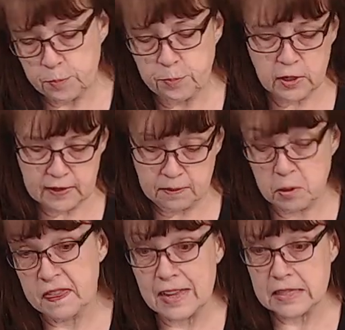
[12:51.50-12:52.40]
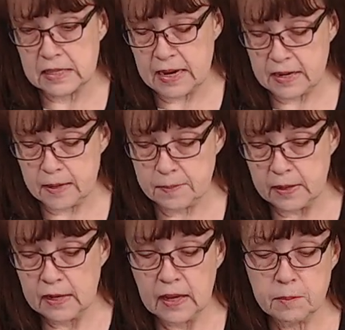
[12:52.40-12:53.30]
put it, put that side up.
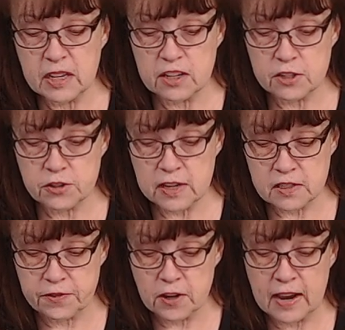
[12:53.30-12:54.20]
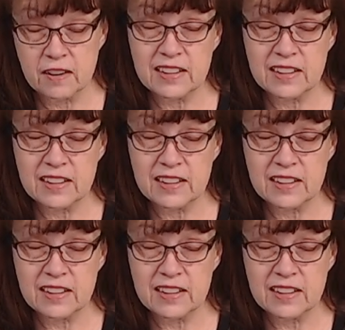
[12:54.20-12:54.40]
I'm going to get a transfer out.